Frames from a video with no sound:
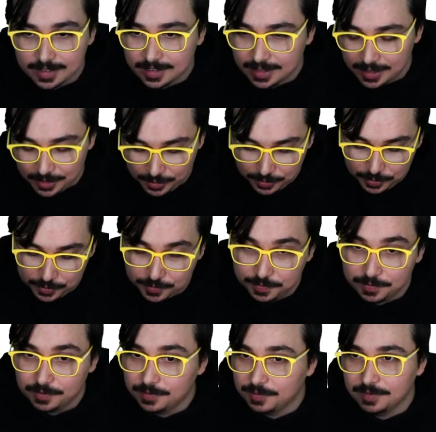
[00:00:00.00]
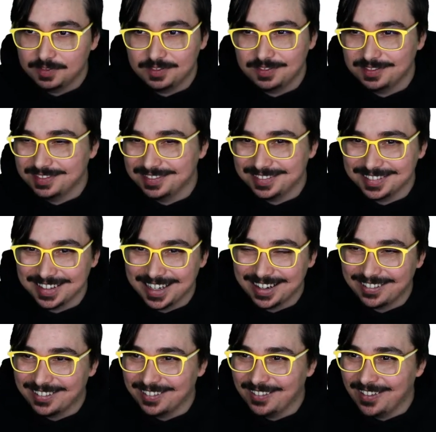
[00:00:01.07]
this issue. I
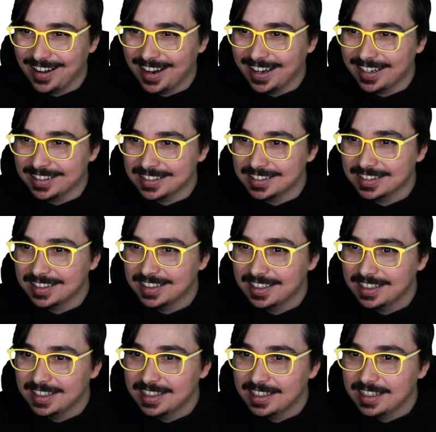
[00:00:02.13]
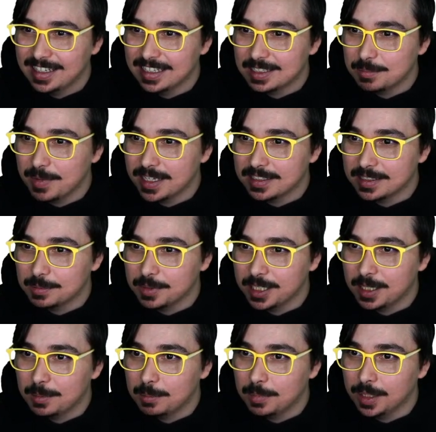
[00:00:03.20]
don't know why it's messing me
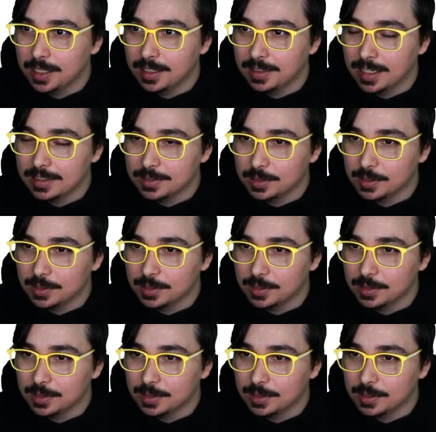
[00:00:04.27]
up, but that's